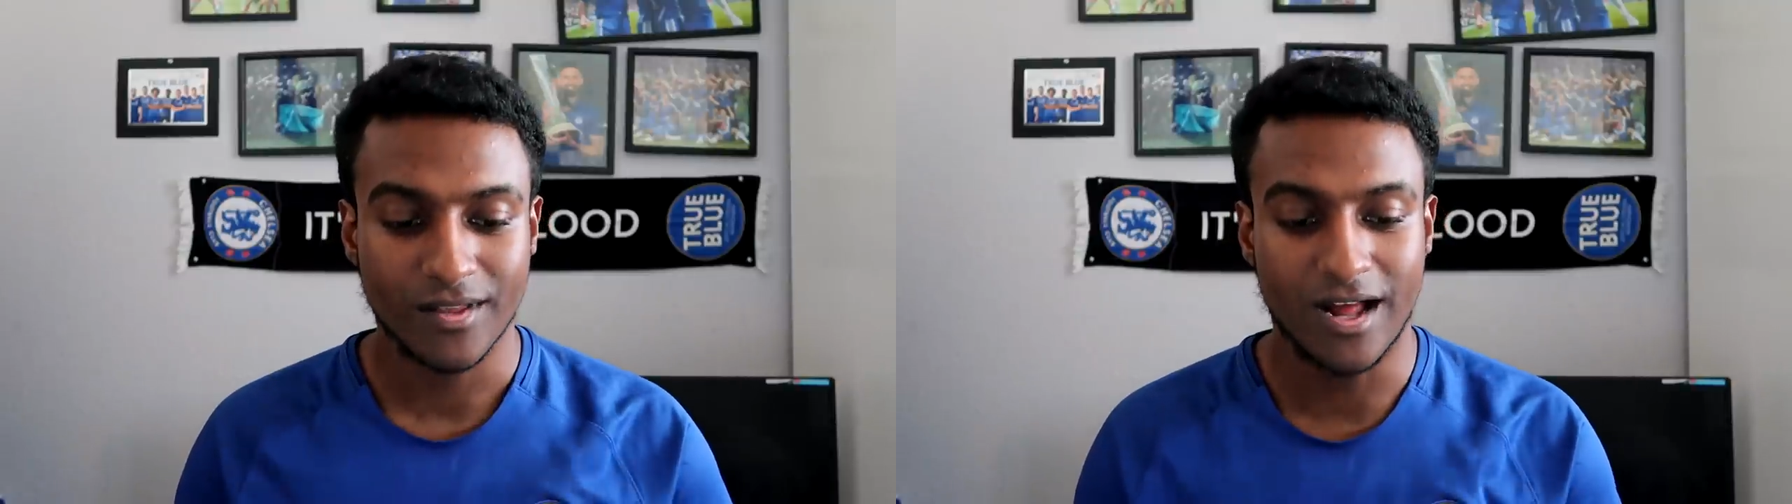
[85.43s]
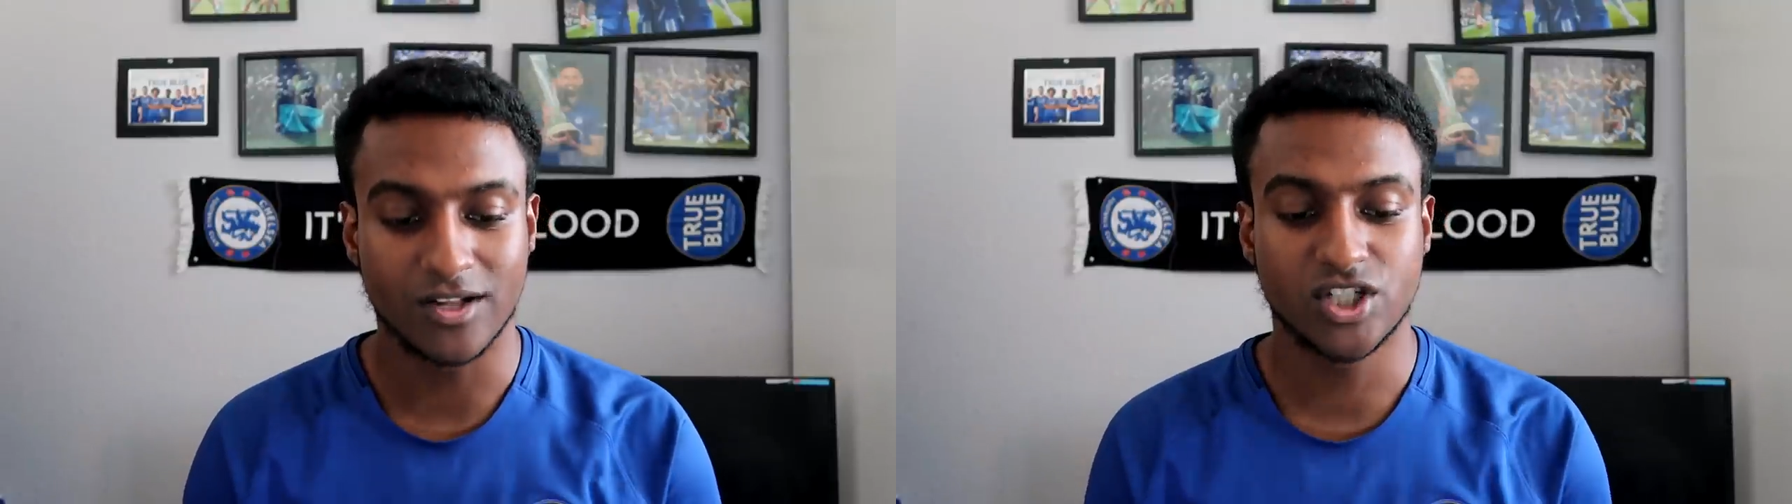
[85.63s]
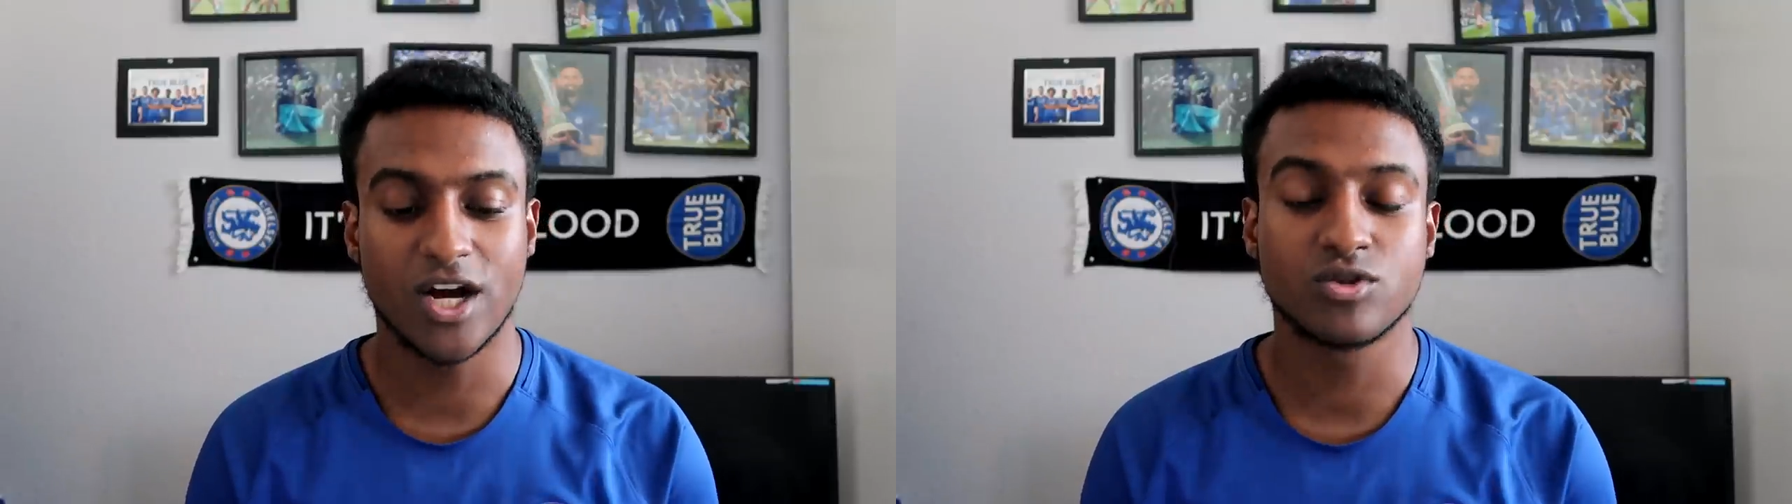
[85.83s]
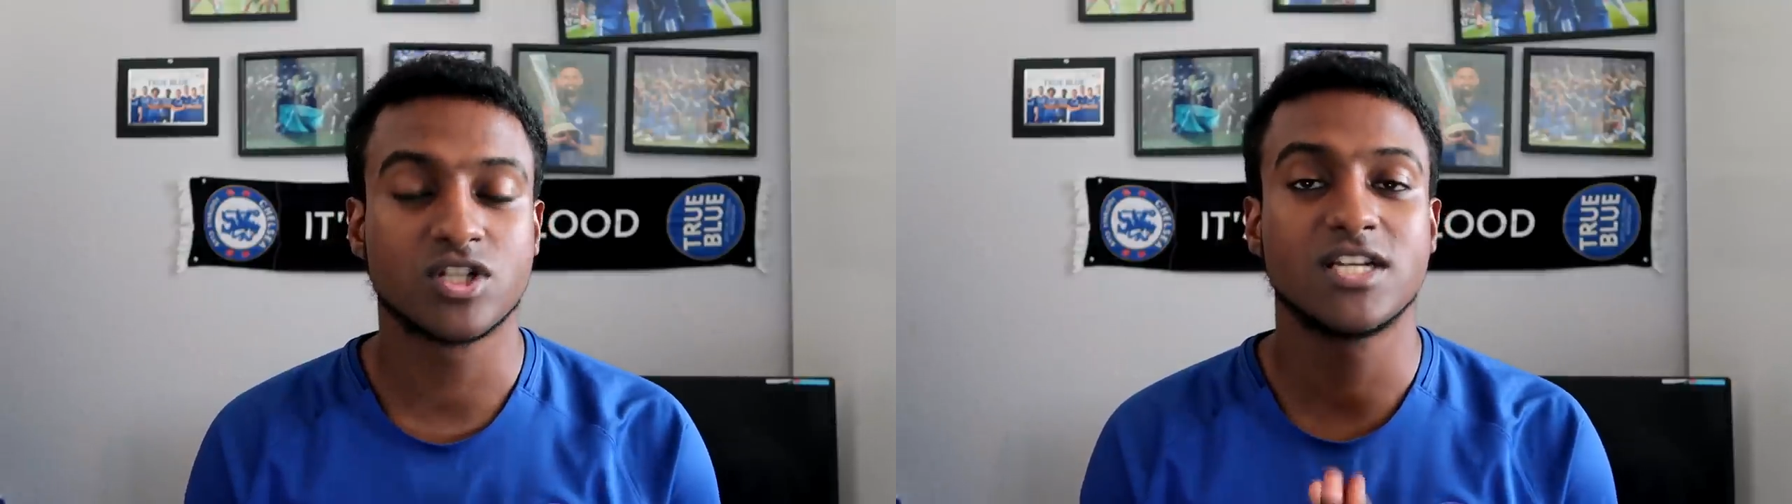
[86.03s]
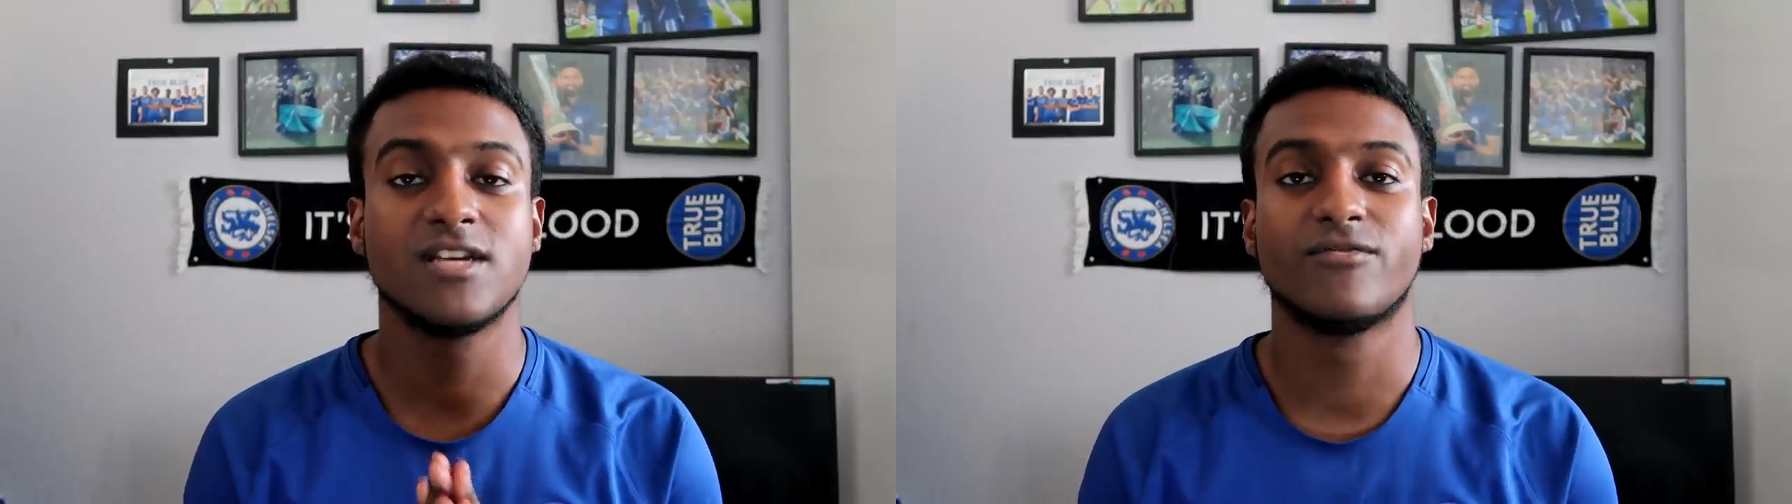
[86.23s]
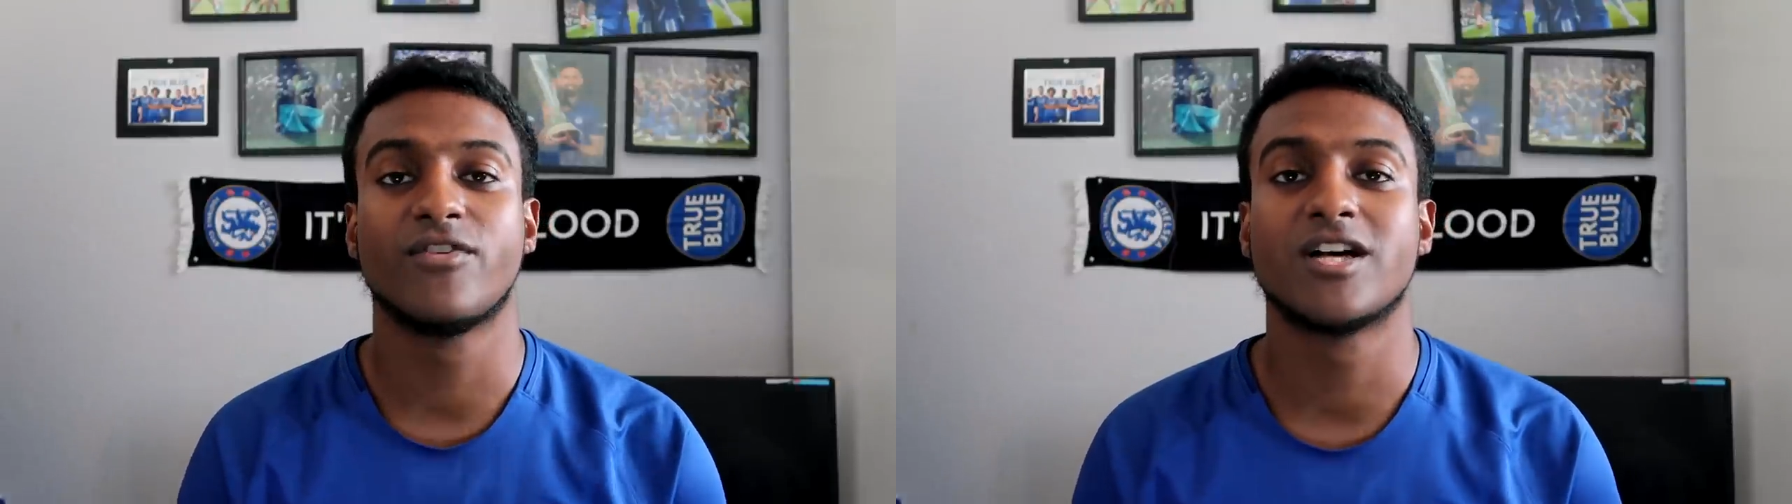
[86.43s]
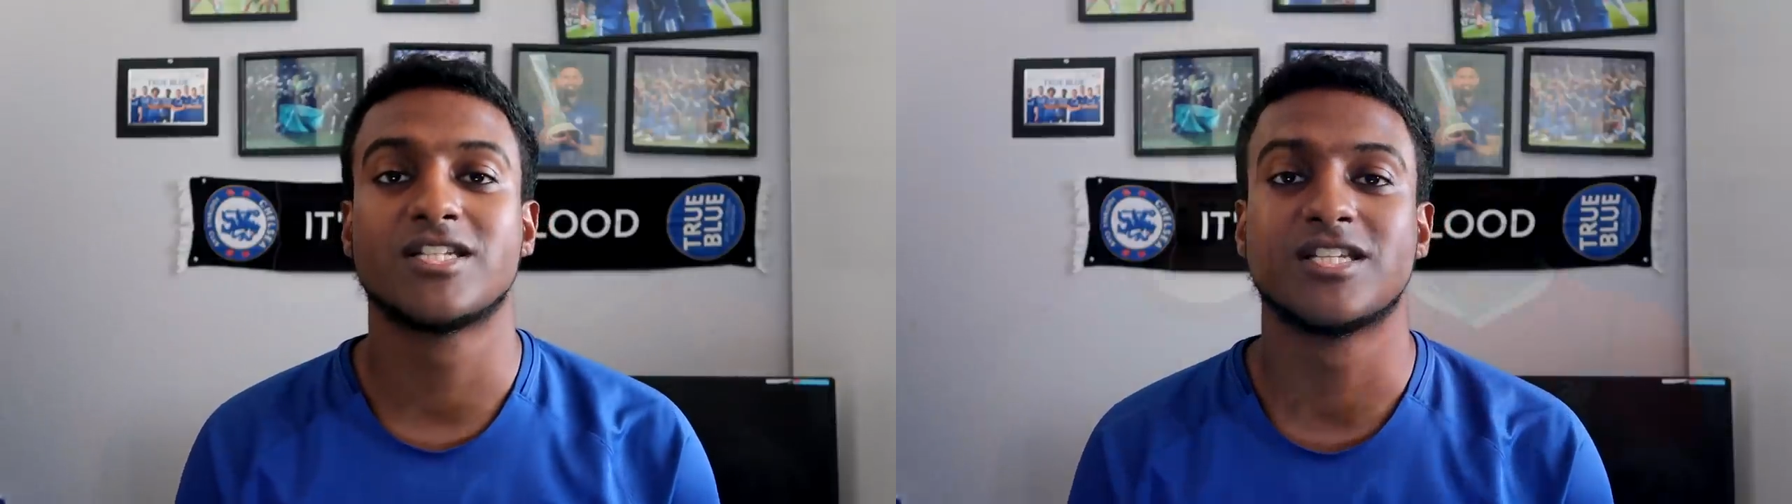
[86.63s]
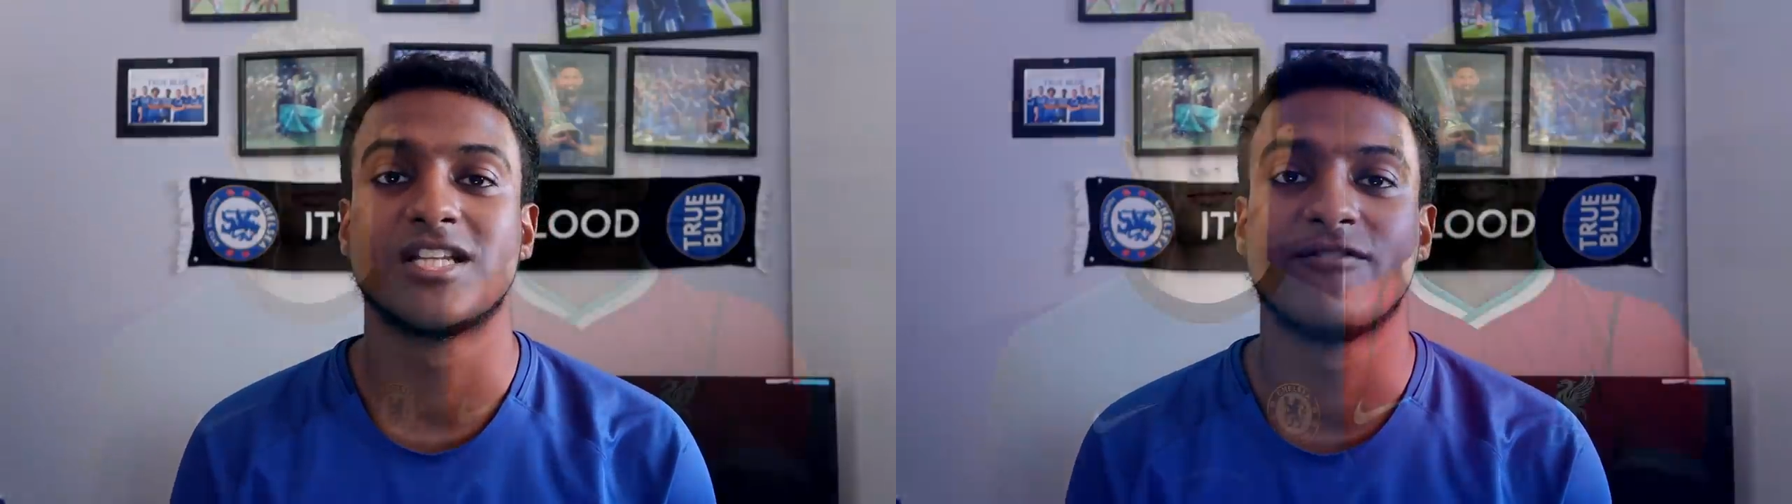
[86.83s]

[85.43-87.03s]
Now, Chelsea versus